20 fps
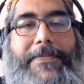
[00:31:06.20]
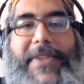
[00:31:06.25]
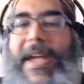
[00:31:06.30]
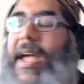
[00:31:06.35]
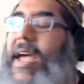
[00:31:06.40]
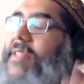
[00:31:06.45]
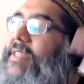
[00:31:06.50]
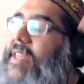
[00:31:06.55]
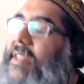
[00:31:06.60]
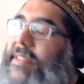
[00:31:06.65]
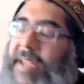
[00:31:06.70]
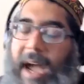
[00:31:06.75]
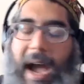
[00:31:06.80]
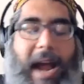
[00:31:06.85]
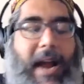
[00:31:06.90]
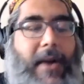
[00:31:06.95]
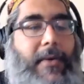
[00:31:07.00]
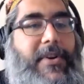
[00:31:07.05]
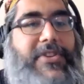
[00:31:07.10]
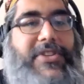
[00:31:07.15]
And then the
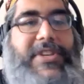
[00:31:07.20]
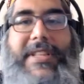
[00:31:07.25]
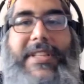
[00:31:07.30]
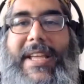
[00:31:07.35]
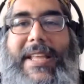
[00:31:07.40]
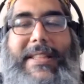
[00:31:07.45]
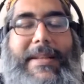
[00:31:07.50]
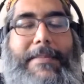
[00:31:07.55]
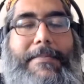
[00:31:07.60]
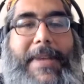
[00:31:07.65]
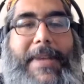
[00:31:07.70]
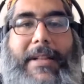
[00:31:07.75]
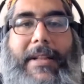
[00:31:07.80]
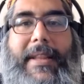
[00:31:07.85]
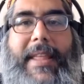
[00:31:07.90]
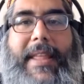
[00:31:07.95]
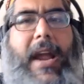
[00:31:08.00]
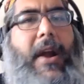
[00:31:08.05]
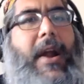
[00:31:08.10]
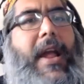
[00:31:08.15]
Irish in the middle
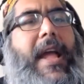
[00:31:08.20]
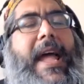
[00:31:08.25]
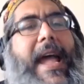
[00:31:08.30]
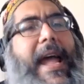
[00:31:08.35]
there.